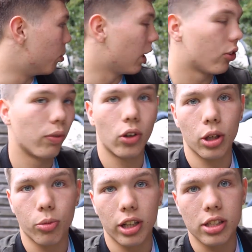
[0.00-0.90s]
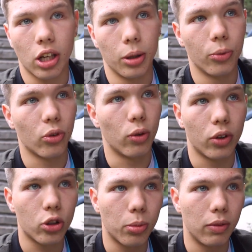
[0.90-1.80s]
I'm gonna have to vlog at break time, so if
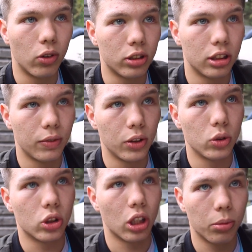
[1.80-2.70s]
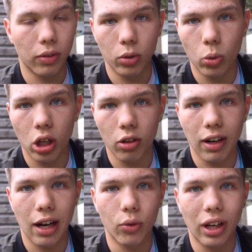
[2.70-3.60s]
I do make vlogs in the future, I'm gonna have to work
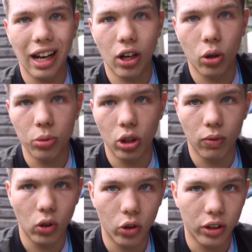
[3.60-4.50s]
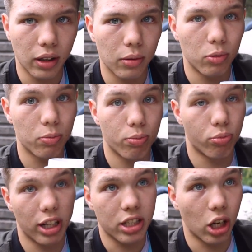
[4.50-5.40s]
around how I'm gonna vlog
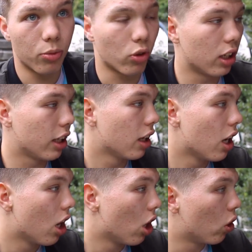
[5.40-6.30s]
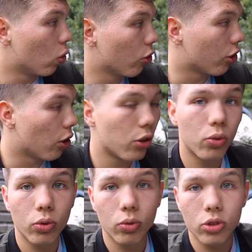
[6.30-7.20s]
at break times really. Also,
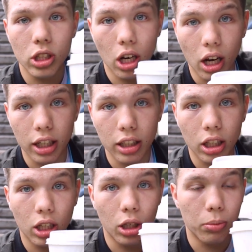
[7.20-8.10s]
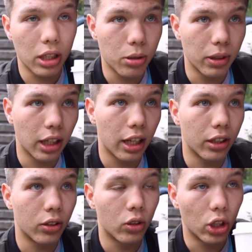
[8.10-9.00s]
tonight, I'm meant to be
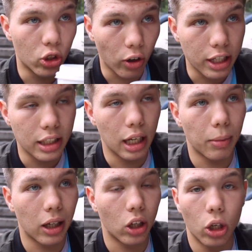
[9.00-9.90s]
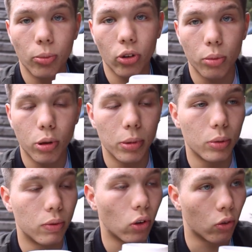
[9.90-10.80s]
getting the train to get back home, so I probably
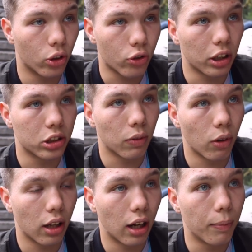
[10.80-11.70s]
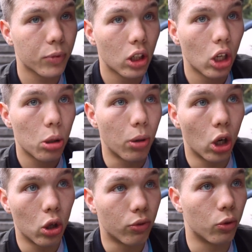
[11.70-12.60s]
will vlog on the train and stuff like that. But
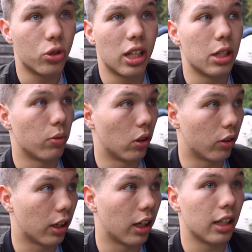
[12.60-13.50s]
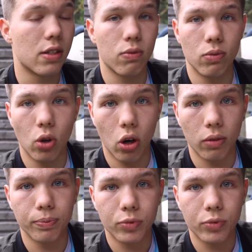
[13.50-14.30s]
overall, today's been okay. It's not